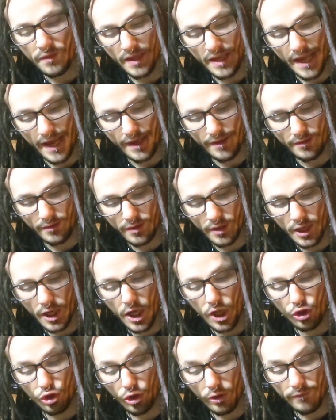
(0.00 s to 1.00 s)
The end.
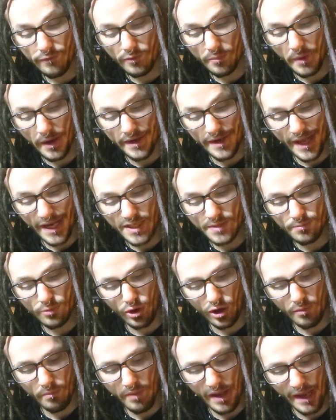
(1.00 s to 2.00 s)
Look for my next
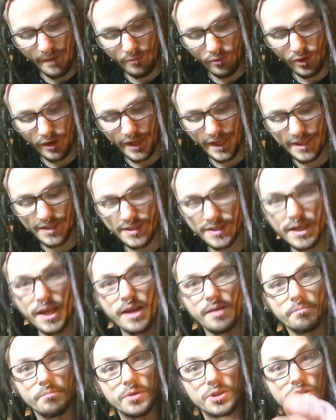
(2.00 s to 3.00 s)
book, Paper Against
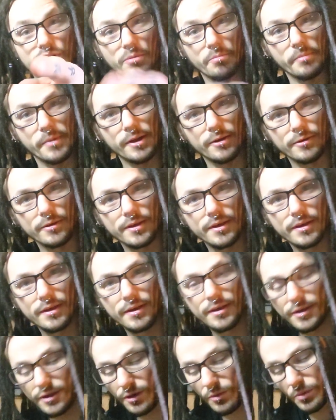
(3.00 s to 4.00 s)
Mr. Milk.
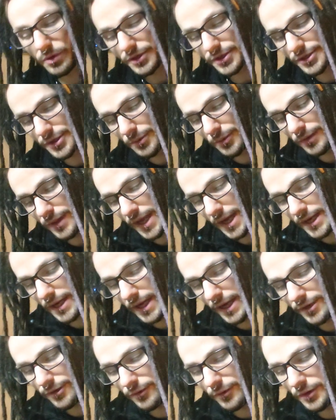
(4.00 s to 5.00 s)
Don't want to screw with that
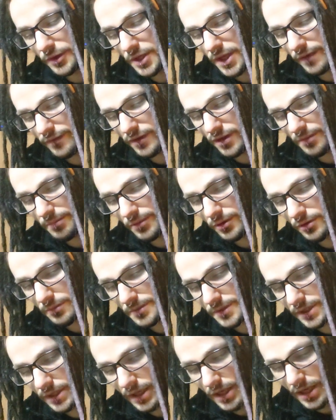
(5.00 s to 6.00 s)
guy, dude. He'll give you the
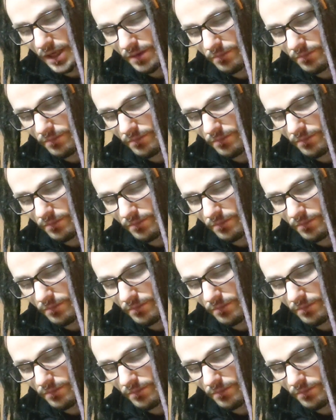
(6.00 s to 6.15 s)
poops.